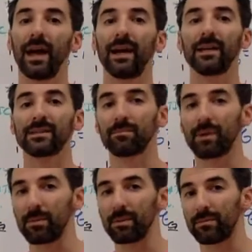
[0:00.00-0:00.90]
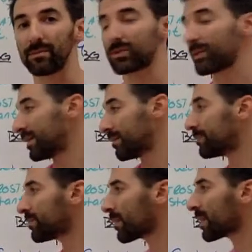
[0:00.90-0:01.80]
and some people in between.
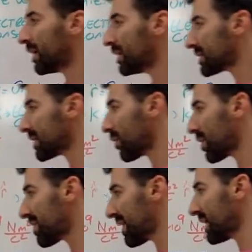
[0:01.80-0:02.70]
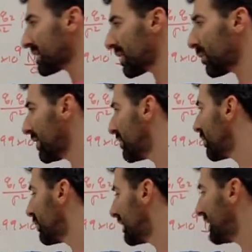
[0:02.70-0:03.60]
So things that we
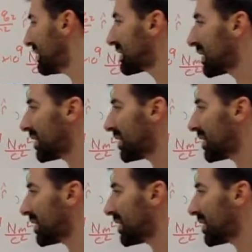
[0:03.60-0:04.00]
do need to